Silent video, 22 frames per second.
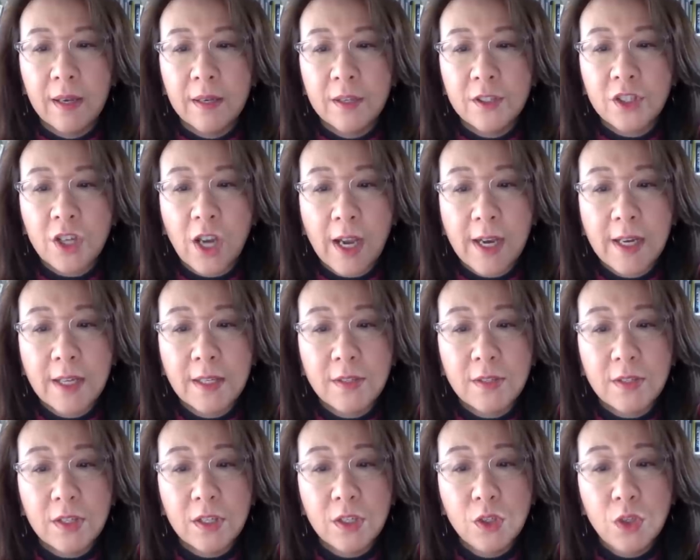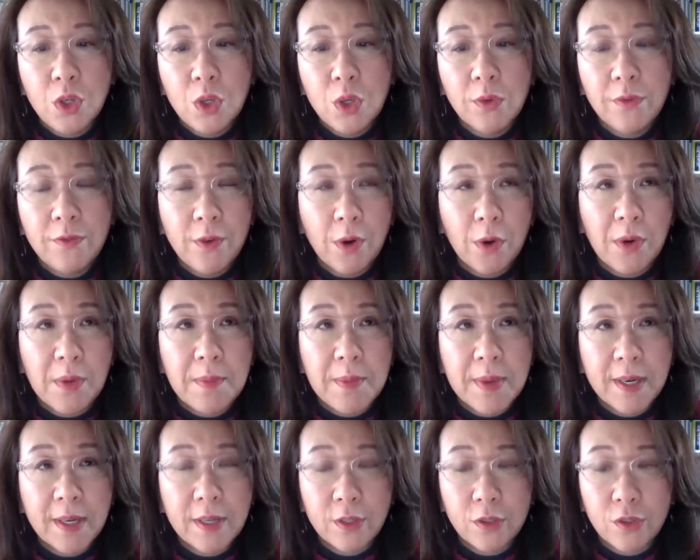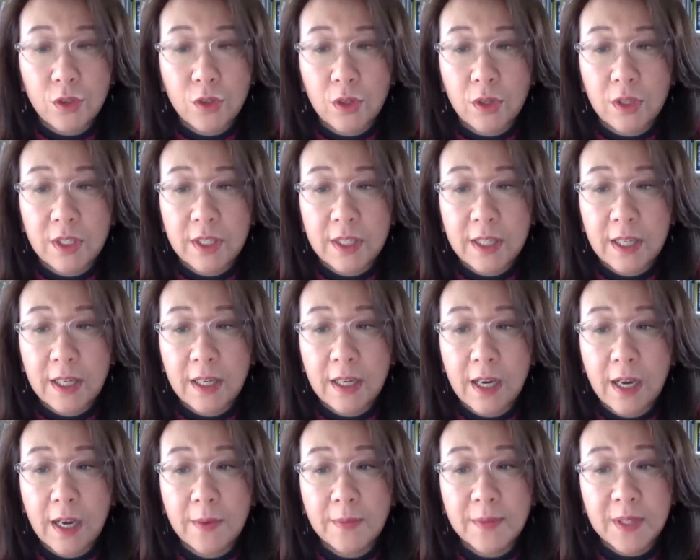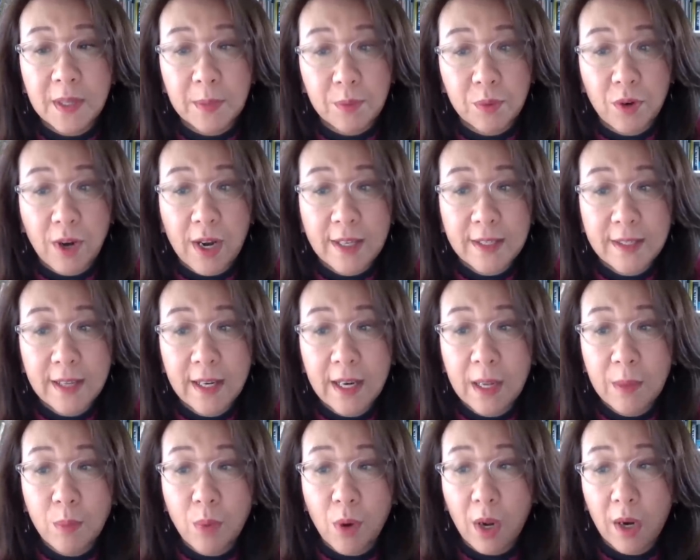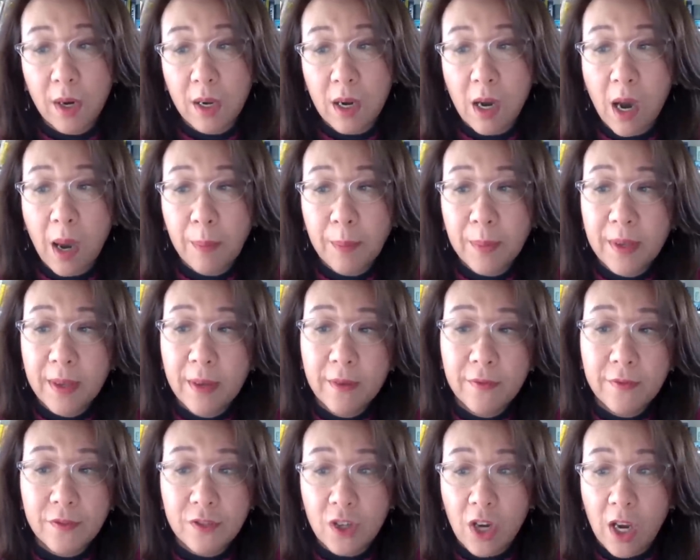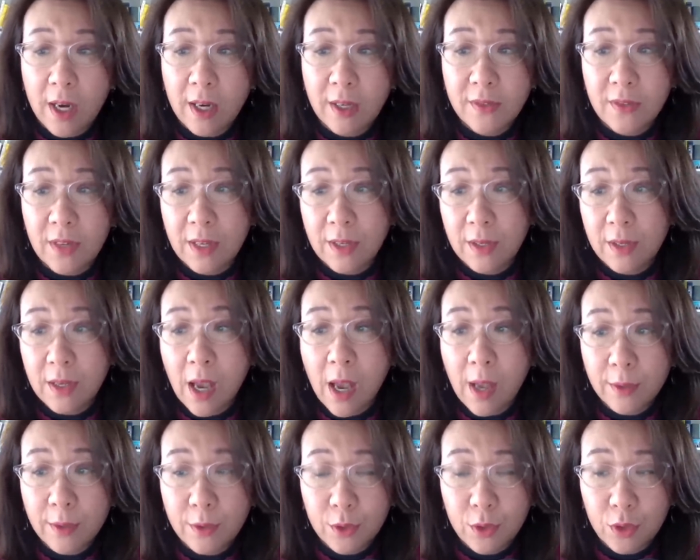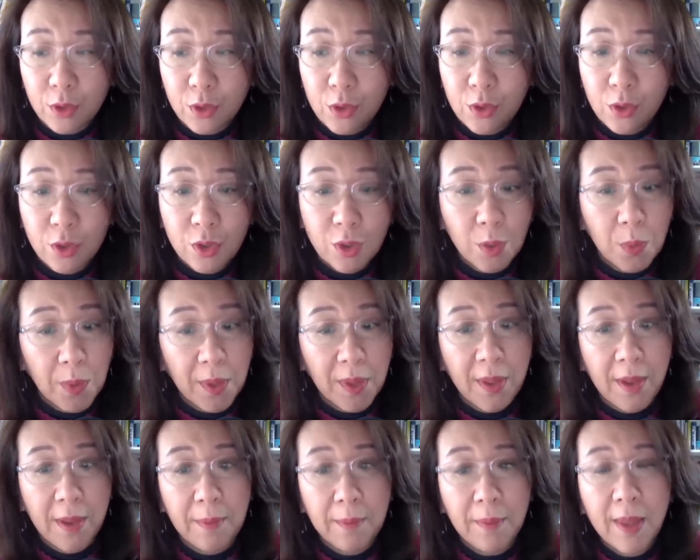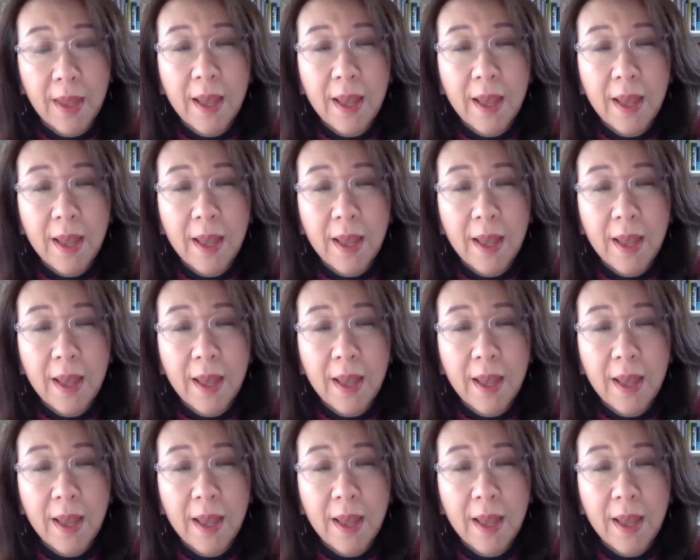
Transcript: China's new foreign minister, Qinghong, surprisingly brought a copy of China's constitution with him